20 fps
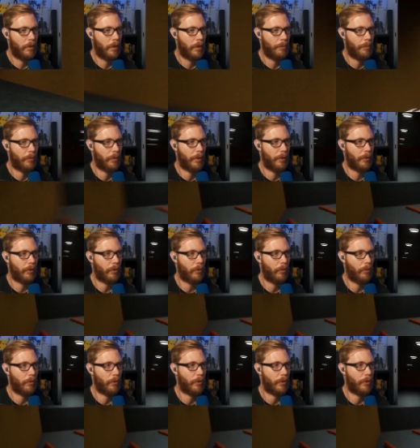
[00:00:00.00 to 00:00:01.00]
Up around the
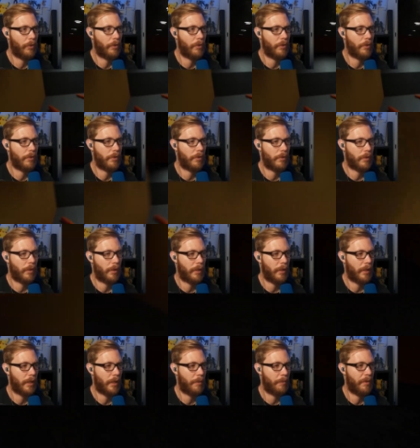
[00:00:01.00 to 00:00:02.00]
corners. Sorry, I
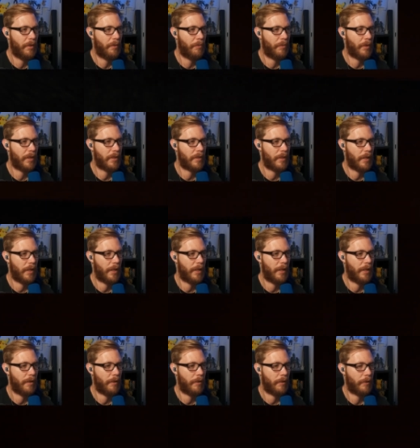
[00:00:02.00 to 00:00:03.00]
did not mean to press
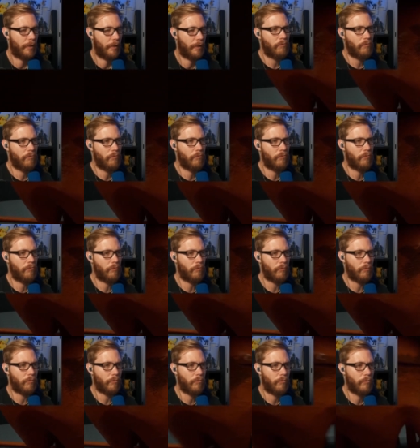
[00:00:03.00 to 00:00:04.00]
that.
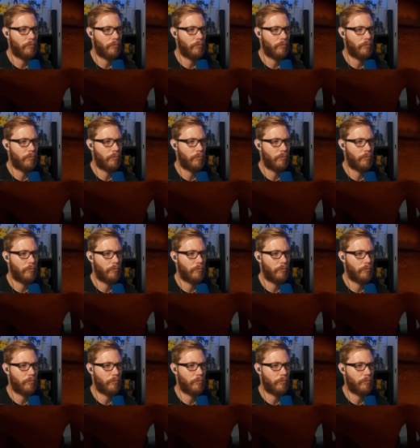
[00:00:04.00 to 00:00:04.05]
Hmm.